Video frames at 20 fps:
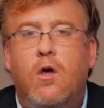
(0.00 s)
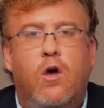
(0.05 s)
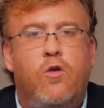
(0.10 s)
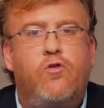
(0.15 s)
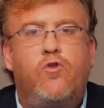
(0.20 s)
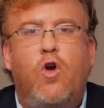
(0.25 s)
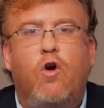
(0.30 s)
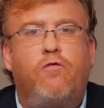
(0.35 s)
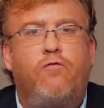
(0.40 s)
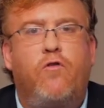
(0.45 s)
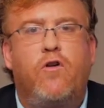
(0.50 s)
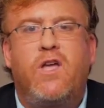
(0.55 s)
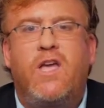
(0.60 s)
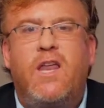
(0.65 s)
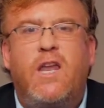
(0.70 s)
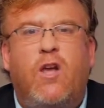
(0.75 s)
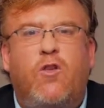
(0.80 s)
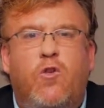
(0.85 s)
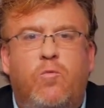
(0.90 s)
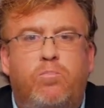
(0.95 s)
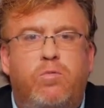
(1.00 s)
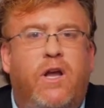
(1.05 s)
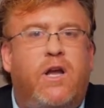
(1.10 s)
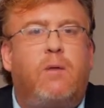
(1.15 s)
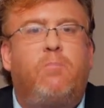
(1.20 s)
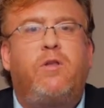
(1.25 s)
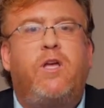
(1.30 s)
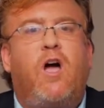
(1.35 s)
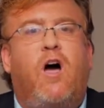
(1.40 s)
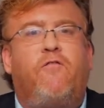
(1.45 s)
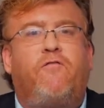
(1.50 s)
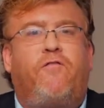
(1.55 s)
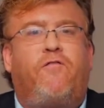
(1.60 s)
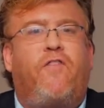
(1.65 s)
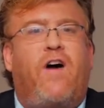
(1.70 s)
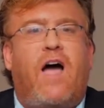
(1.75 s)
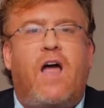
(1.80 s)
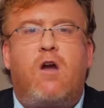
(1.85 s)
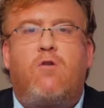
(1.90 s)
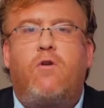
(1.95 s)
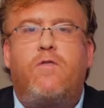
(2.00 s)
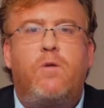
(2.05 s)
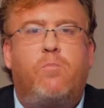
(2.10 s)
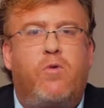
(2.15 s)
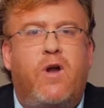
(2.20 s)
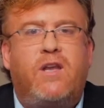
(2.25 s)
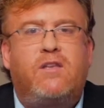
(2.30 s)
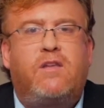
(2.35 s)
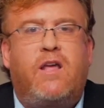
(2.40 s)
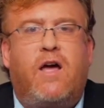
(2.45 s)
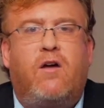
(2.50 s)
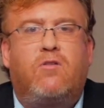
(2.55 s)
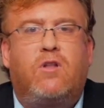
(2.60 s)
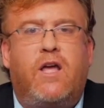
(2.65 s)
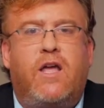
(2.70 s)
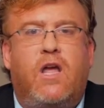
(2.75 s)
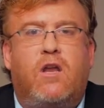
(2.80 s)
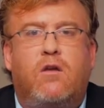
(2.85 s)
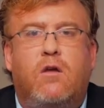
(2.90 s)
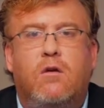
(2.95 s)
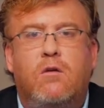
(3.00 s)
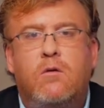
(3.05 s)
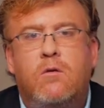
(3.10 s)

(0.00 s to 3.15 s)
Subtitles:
a sofa inexplicably on fire in the breakdown lane.